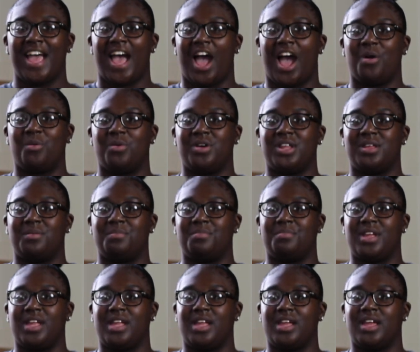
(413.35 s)
I wouldn't
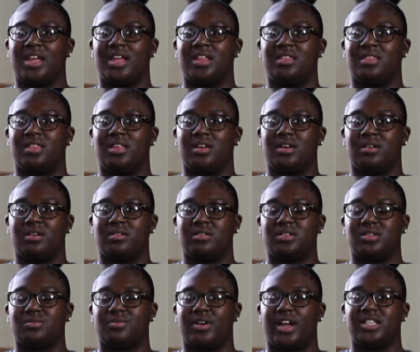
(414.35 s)
be in
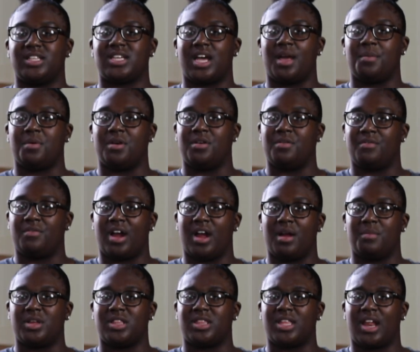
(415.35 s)
the right type of
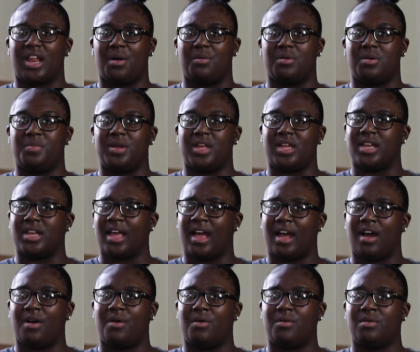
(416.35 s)
environment that I would be in
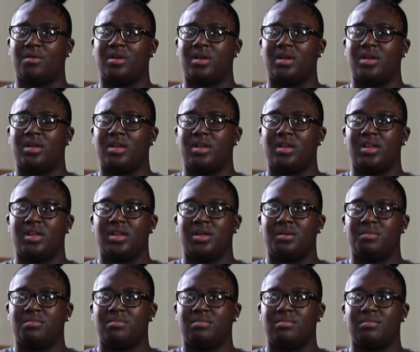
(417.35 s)
now,
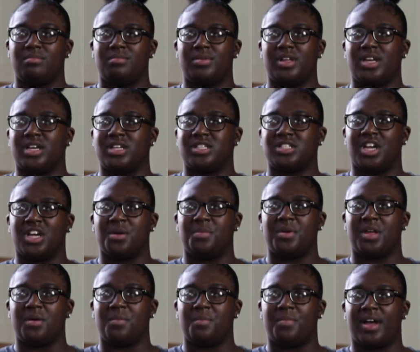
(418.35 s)
because
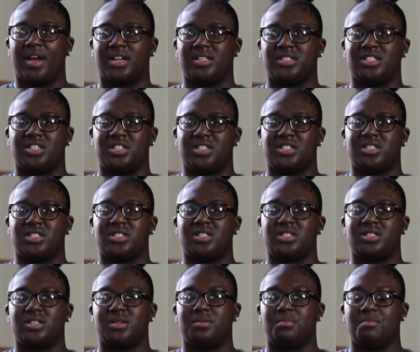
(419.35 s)
Urban Impact
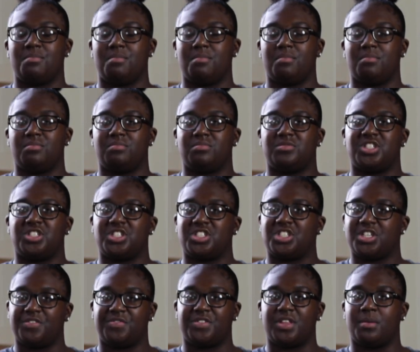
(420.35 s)
just
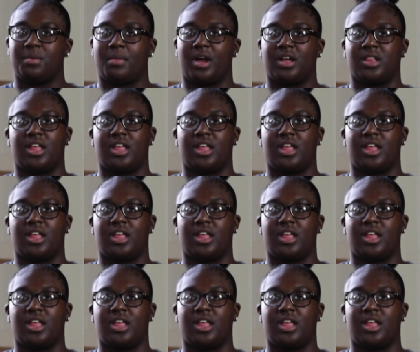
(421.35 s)
shifted my